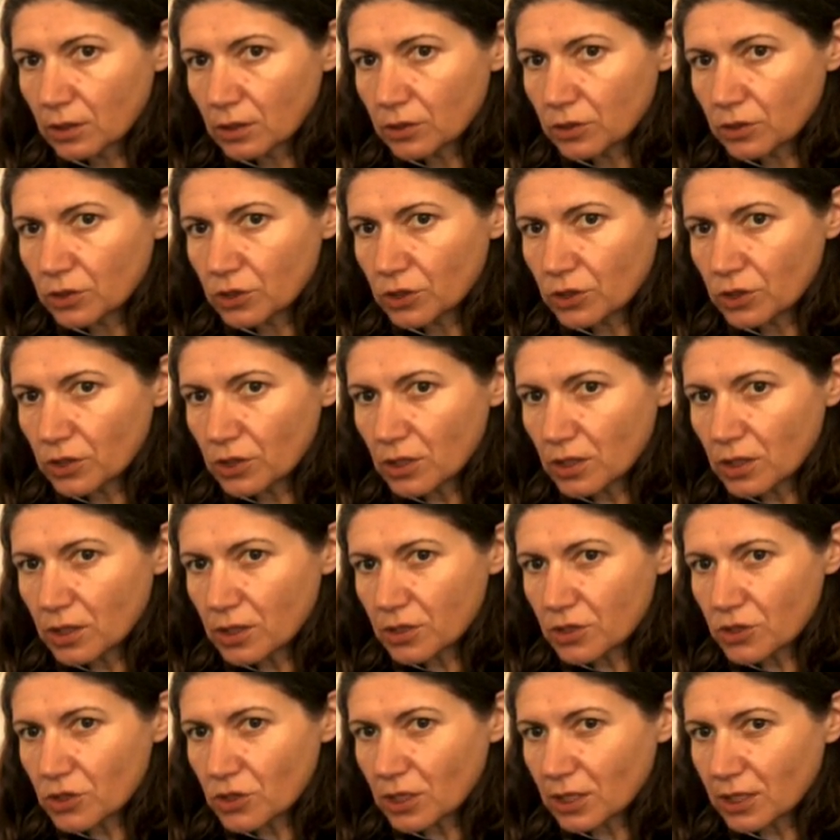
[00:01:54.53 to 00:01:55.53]

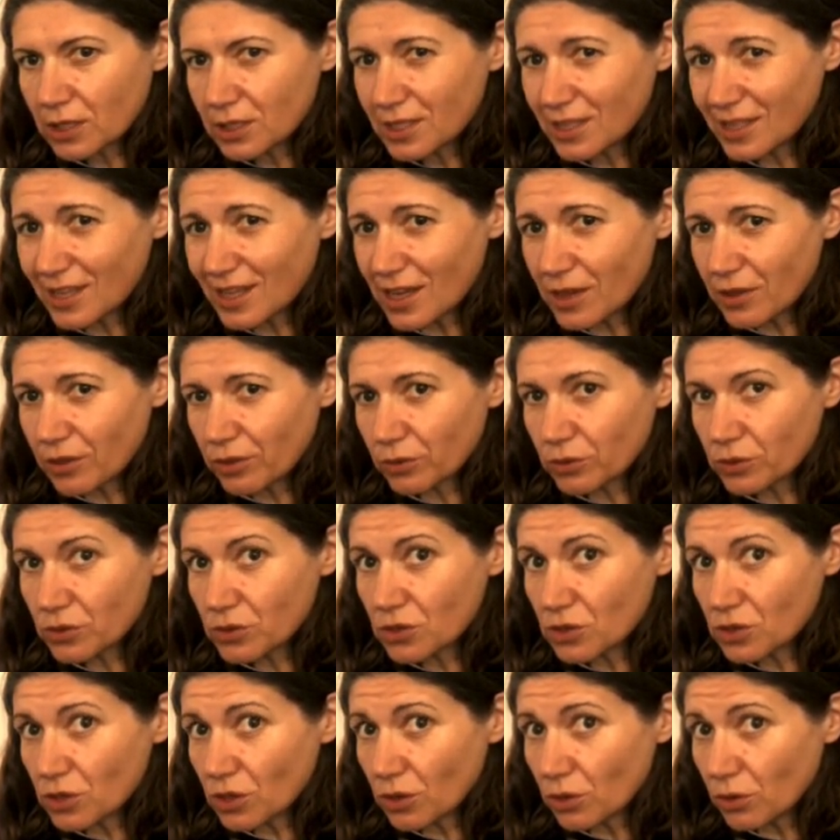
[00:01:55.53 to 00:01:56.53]
Just trying to get
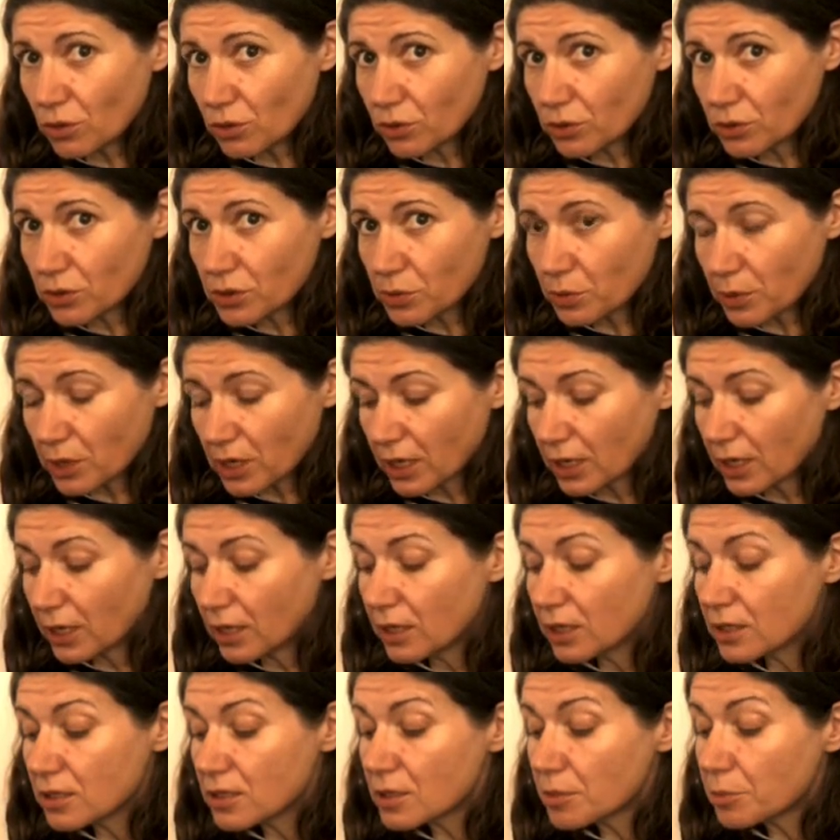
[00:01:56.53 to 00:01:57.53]
those toes working
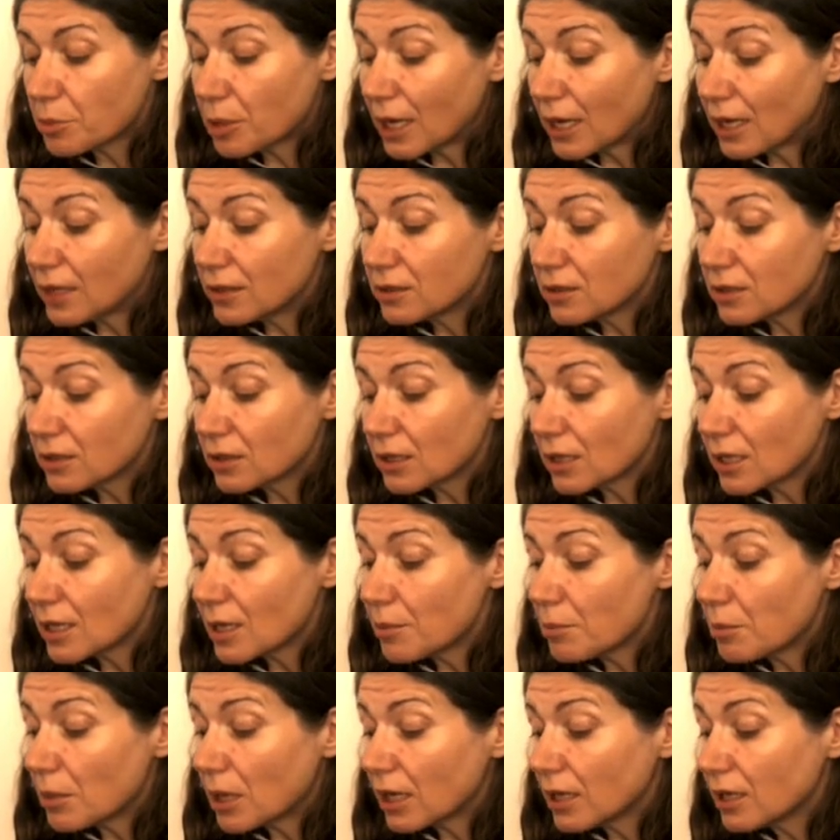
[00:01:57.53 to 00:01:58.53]
independently.
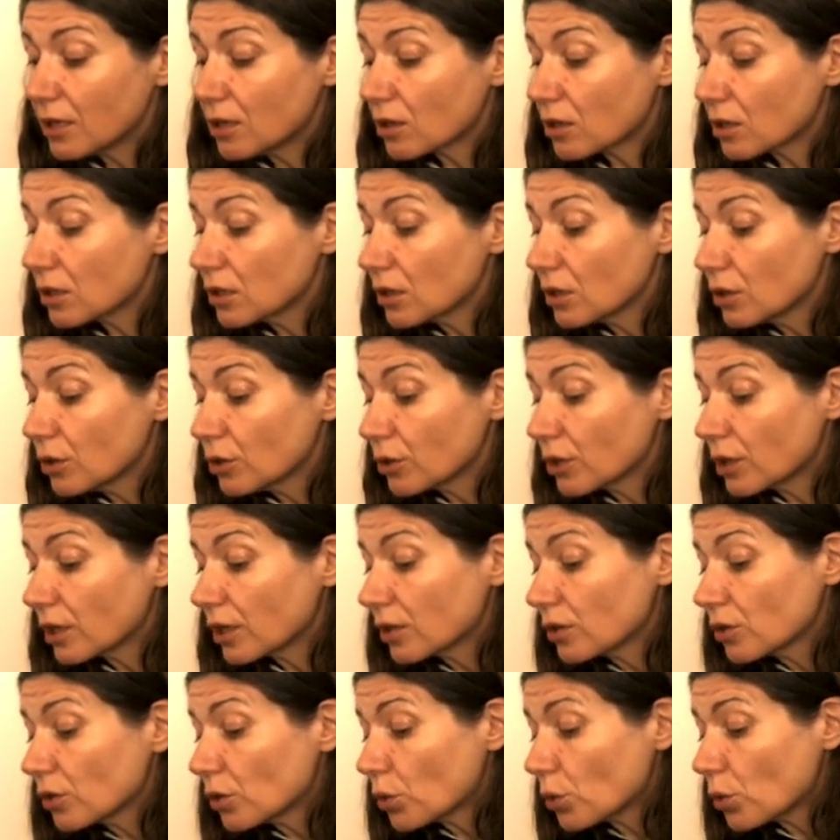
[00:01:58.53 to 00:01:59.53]
Mine aren't
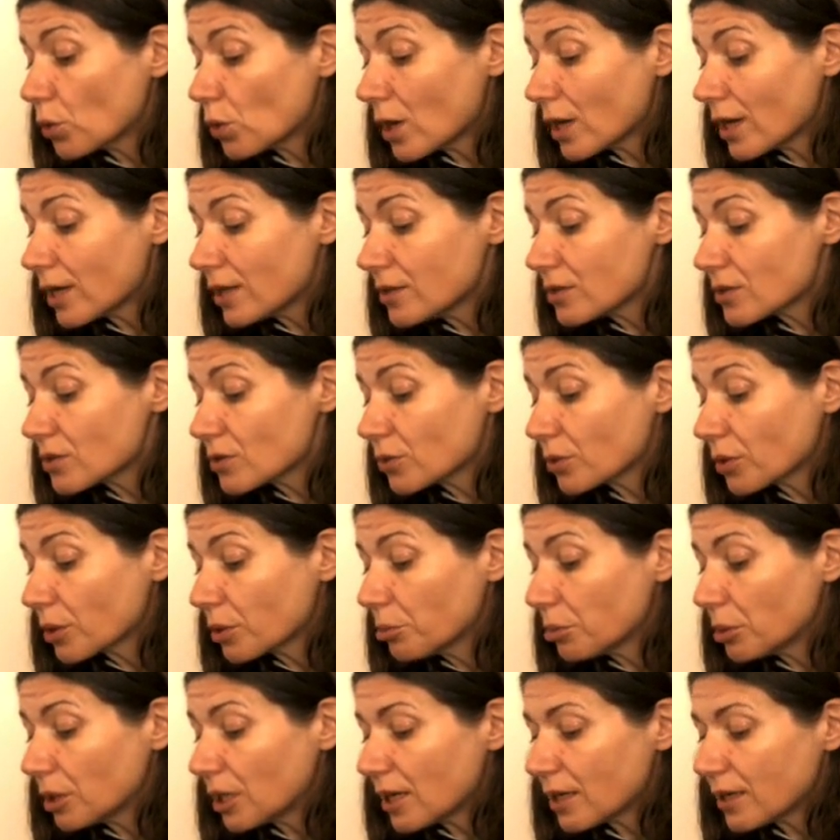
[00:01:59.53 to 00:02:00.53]
looking quite so
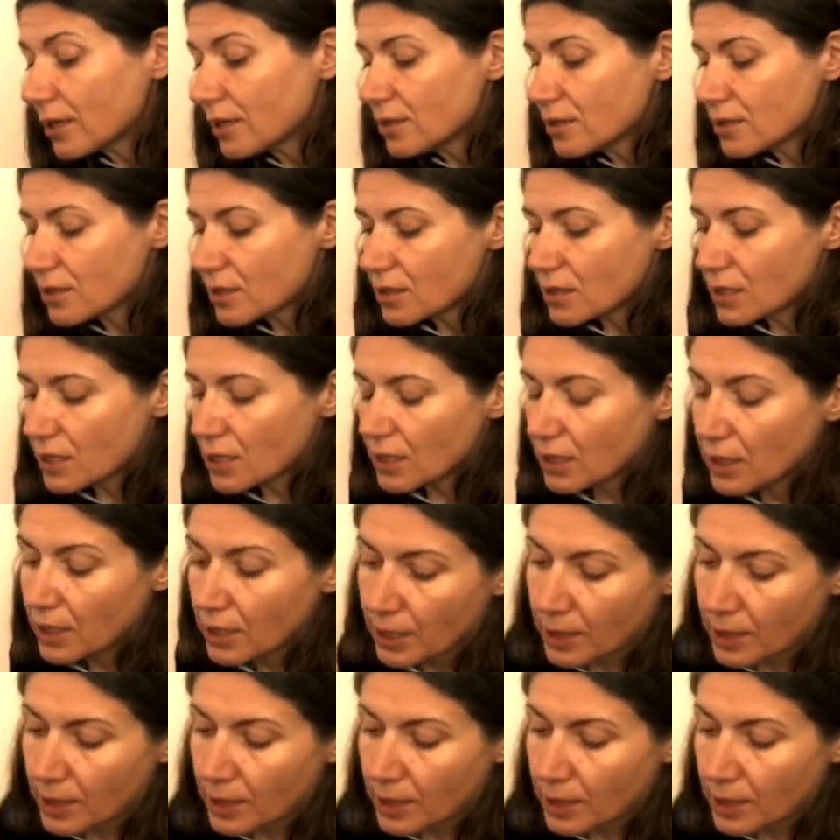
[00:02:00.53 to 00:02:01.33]
compliant today.